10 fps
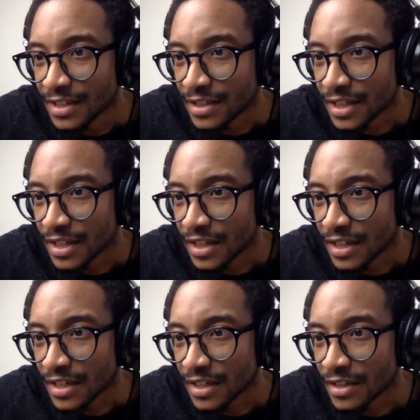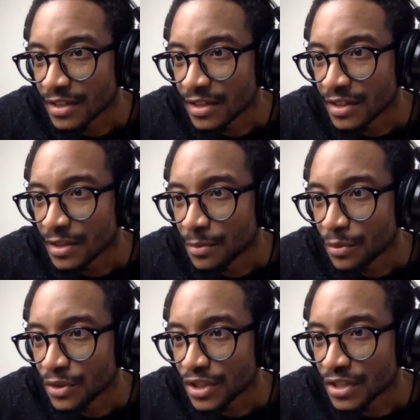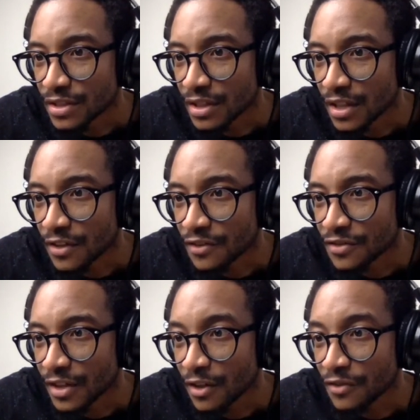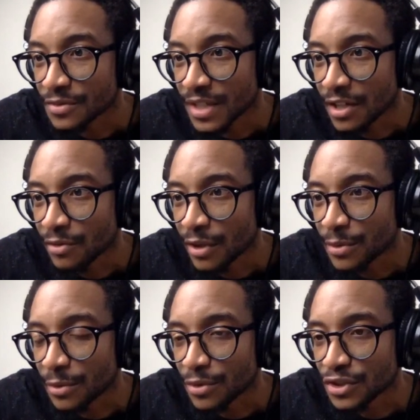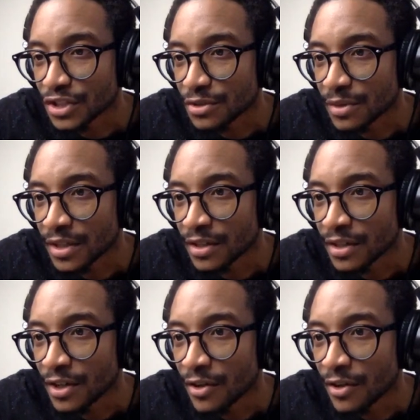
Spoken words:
Okay. Appreciate the love. Oh, from Saudi Arabia. Appreciate you, man.